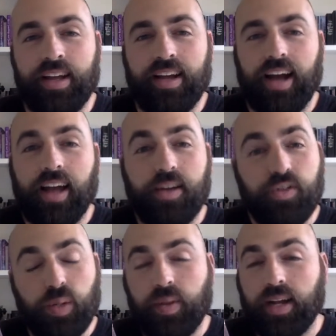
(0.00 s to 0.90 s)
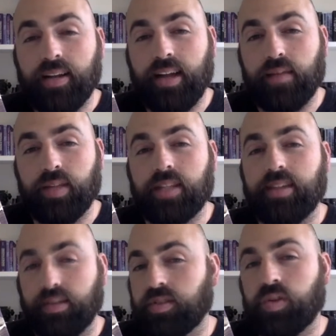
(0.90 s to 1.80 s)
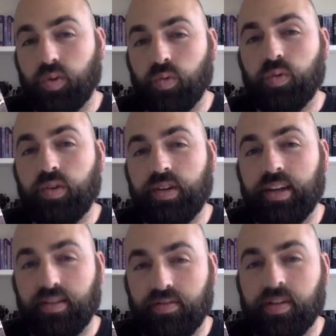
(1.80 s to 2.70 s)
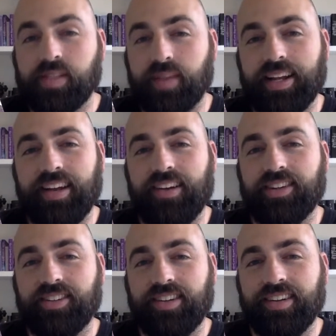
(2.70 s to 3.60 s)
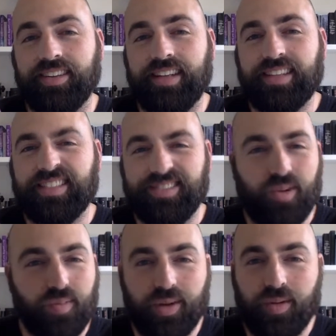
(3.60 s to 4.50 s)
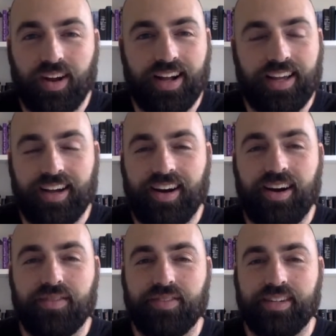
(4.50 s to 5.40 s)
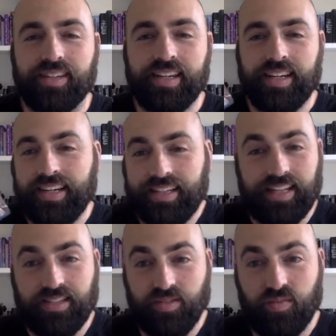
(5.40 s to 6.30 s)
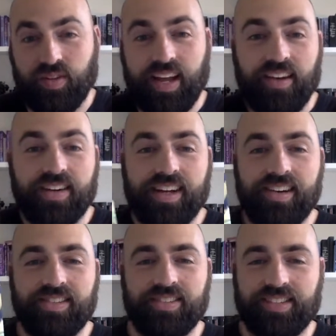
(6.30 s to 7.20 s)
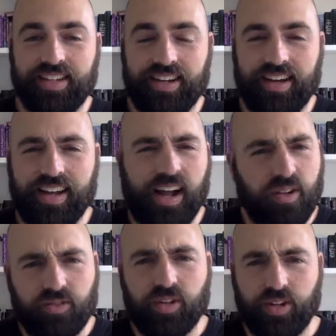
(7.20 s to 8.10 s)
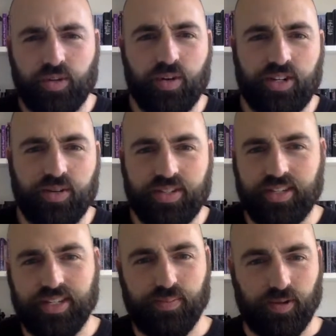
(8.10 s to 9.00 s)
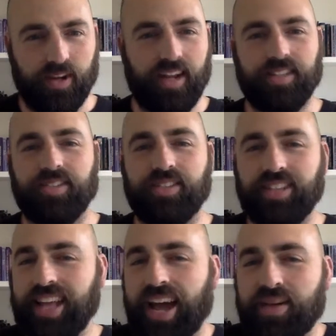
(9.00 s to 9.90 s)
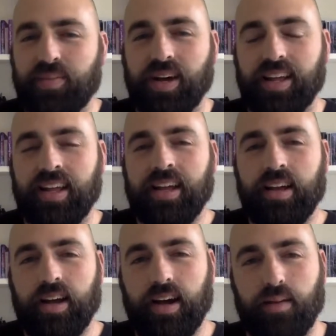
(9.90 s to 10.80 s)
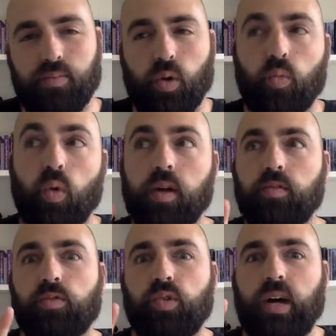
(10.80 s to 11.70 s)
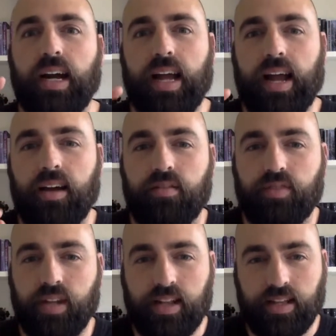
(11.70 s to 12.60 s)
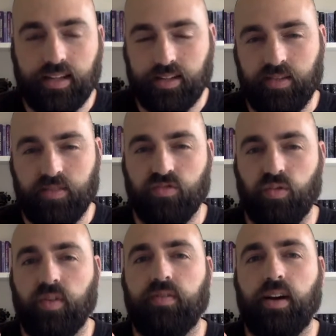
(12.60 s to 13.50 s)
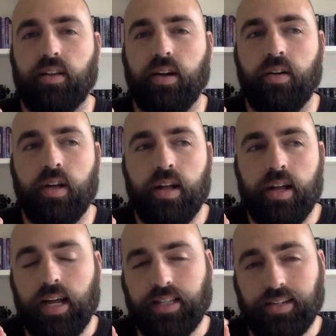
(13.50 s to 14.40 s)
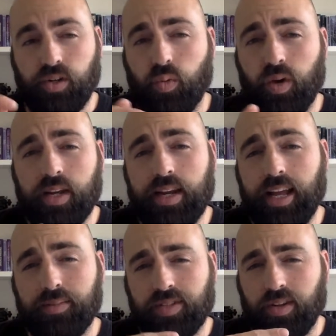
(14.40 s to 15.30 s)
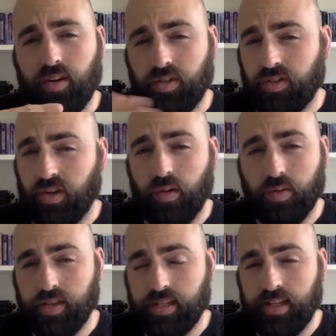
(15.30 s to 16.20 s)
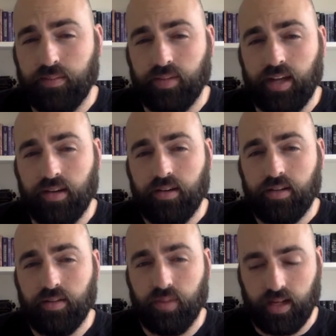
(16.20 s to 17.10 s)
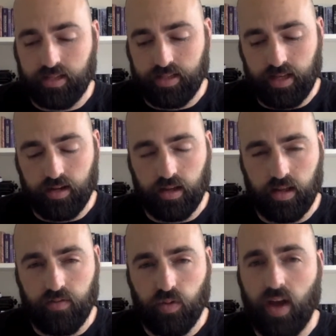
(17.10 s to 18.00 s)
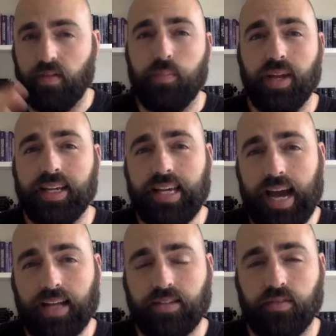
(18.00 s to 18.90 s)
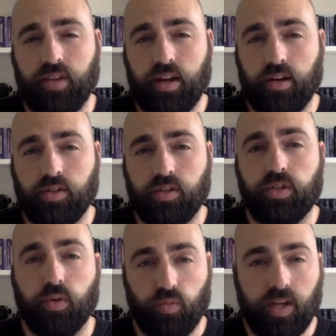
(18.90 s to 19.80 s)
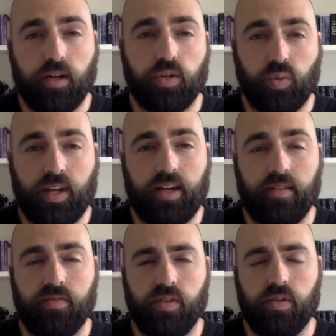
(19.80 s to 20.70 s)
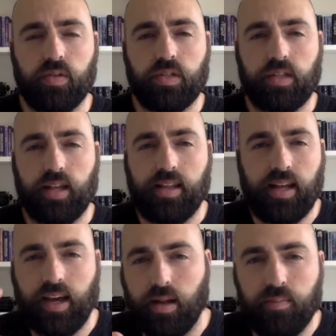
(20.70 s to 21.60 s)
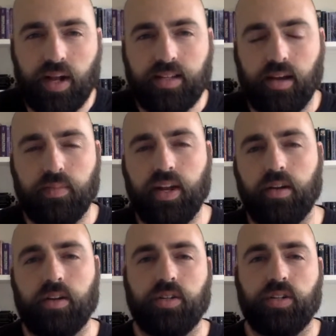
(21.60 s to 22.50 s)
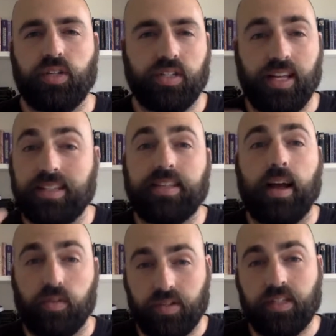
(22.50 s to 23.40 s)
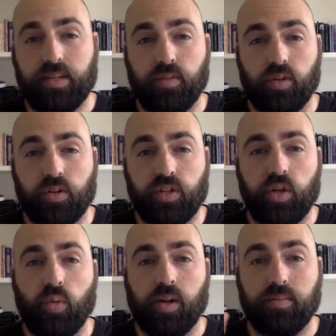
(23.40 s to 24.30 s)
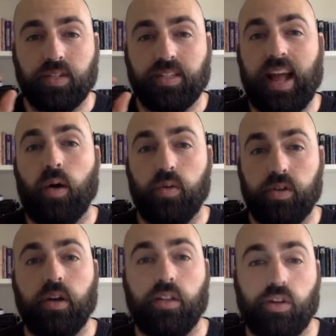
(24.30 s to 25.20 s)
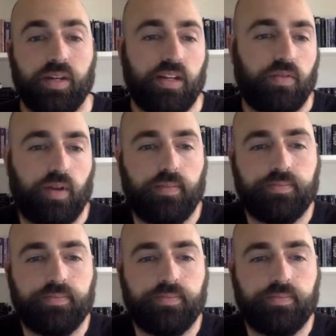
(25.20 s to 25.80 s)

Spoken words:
I usually pick a name that sounds cool and fits my character. That's normally where I kick off, and that's normally how it goes. And I really do wish it was a deeper answer than that, but the one rule I have, and I think it's a rule to follow, is I don't want names that all start with the same letter, because then if you have a big cast of characters, your readers will get confused. They kind of mix up characters because they sound similar, so you want them to sound a little bit different.